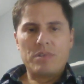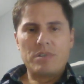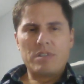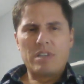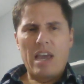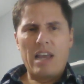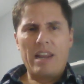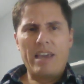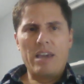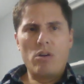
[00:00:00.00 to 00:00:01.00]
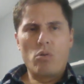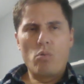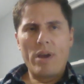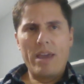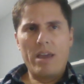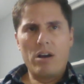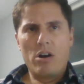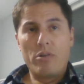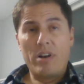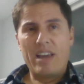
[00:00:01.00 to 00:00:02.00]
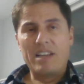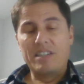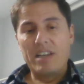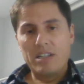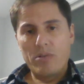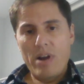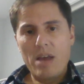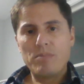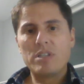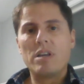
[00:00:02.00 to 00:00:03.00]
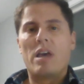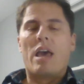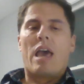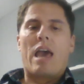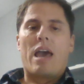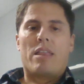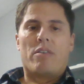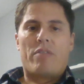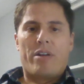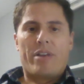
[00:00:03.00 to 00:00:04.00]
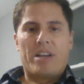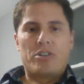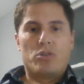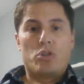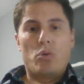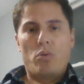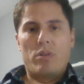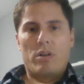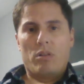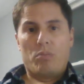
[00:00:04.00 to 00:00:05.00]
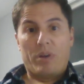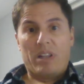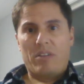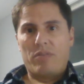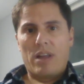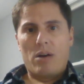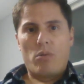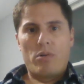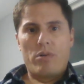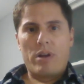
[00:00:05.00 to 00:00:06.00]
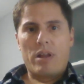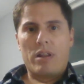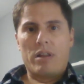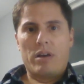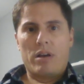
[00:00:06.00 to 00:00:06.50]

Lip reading: scaling or weighing 186 grams, and the variation two, the lupini flour and